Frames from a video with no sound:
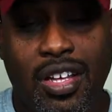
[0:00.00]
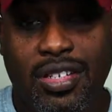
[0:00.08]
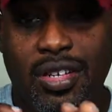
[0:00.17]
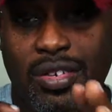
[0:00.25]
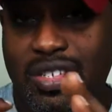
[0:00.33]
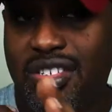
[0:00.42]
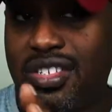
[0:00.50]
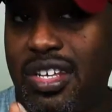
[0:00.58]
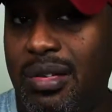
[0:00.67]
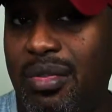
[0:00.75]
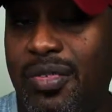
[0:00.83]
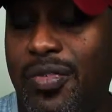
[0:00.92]
So it's
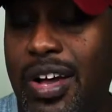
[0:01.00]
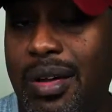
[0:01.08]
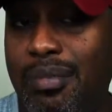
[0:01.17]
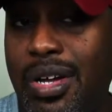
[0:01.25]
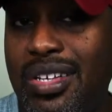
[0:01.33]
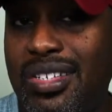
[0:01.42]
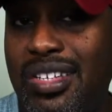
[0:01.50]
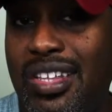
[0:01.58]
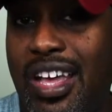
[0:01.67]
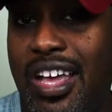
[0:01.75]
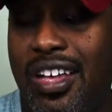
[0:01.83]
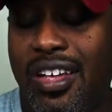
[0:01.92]
$75
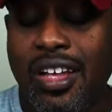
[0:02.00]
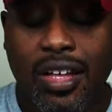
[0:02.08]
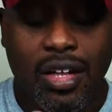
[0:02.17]
today.